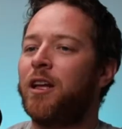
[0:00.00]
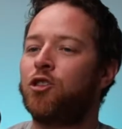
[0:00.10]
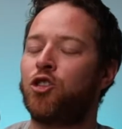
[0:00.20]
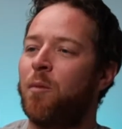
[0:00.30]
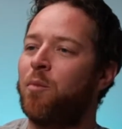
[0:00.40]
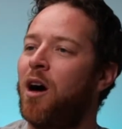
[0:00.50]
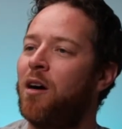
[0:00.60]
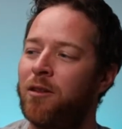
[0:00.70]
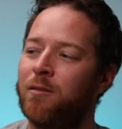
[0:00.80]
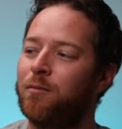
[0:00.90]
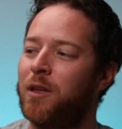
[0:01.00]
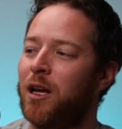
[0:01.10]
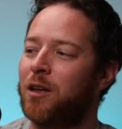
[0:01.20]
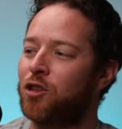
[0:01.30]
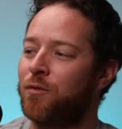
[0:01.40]
jump off a
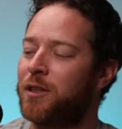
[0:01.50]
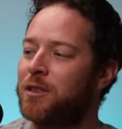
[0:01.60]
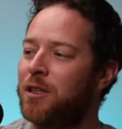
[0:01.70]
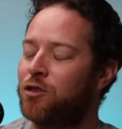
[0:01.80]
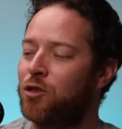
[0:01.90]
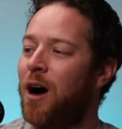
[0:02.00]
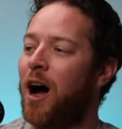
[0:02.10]
surface that's too high